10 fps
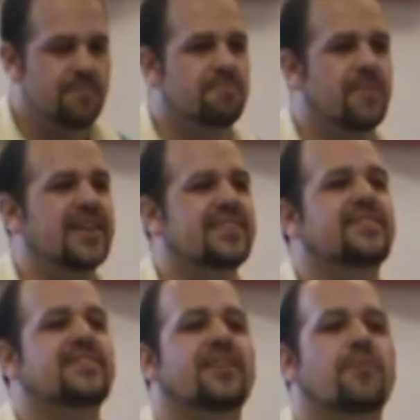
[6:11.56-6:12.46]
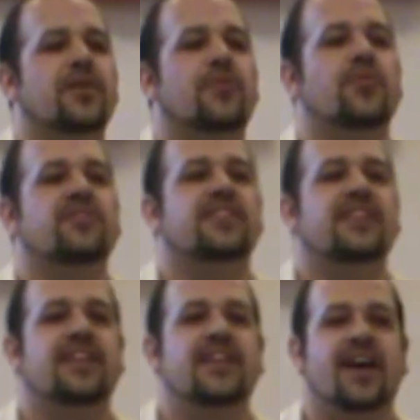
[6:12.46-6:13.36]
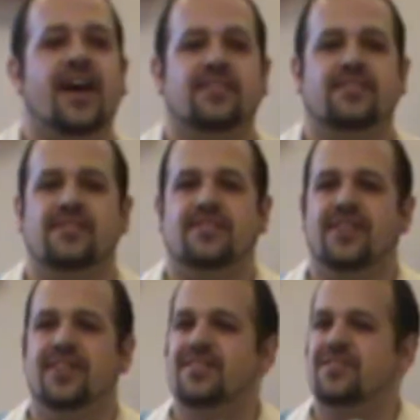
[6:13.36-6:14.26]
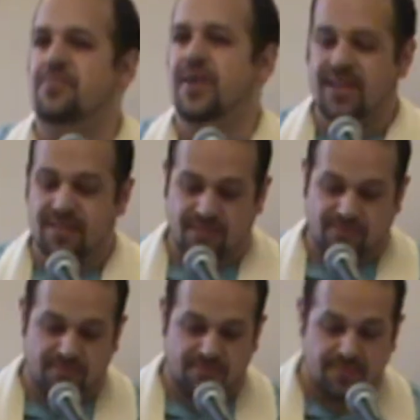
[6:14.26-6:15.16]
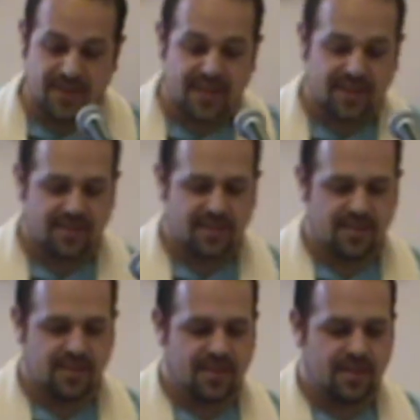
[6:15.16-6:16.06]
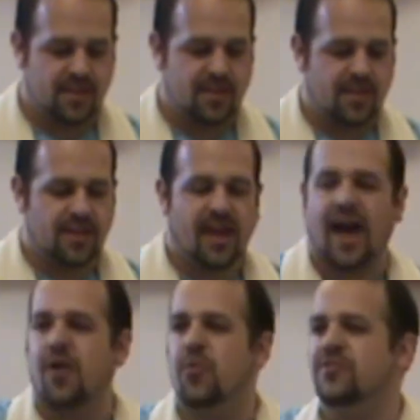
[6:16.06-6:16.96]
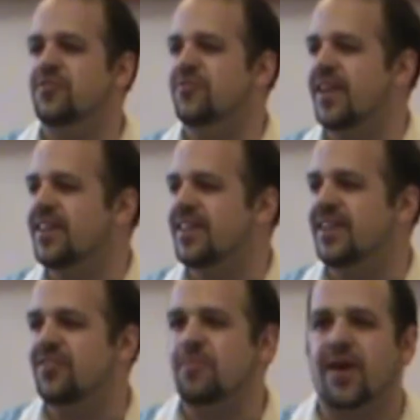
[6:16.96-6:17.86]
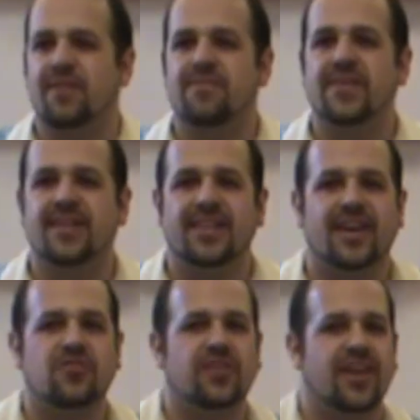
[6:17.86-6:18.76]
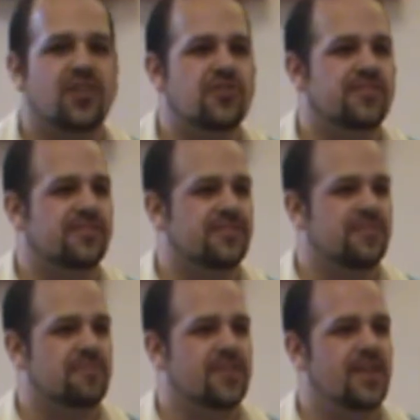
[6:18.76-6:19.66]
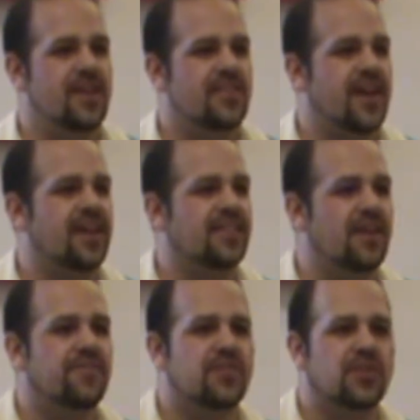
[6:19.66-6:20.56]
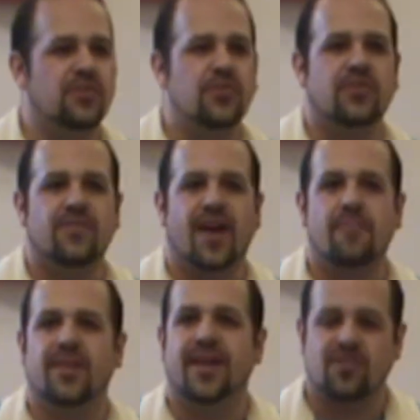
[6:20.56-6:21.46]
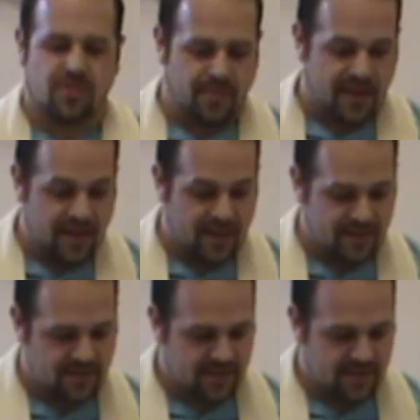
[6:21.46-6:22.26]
My stomach was in knots anticipating this meeting. I wasn't ready to hear about a failing education system that had left the youth of Appalachia behind.